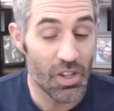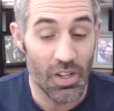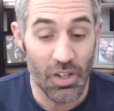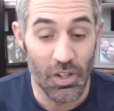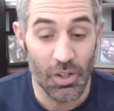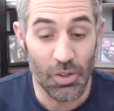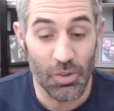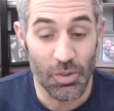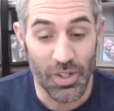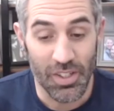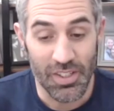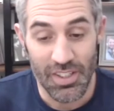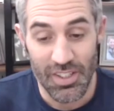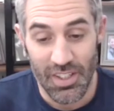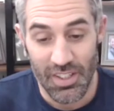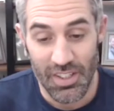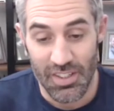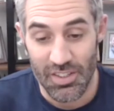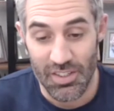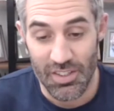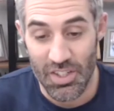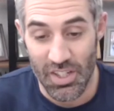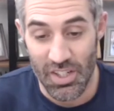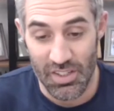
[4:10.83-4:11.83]
who I did get
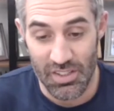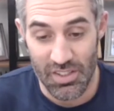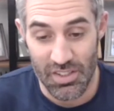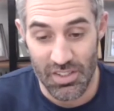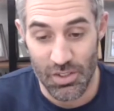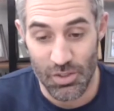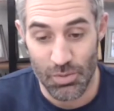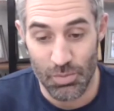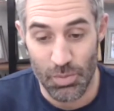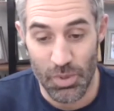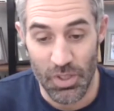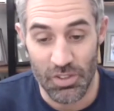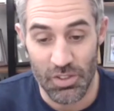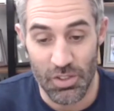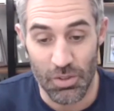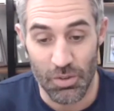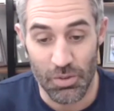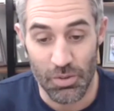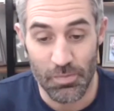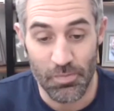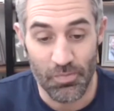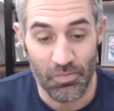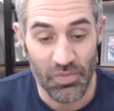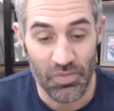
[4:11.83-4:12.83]
the chance to speak
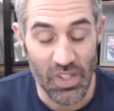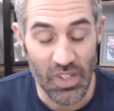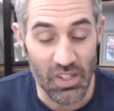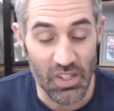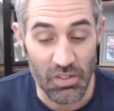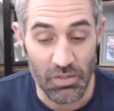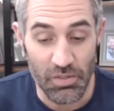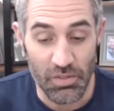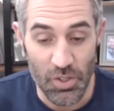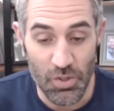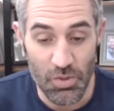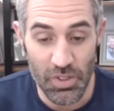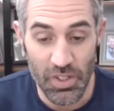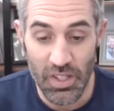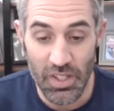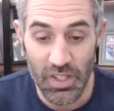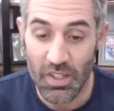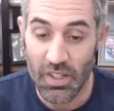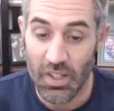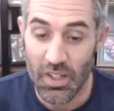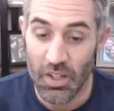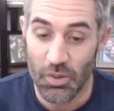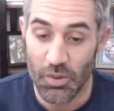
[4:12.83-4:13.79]
to individually,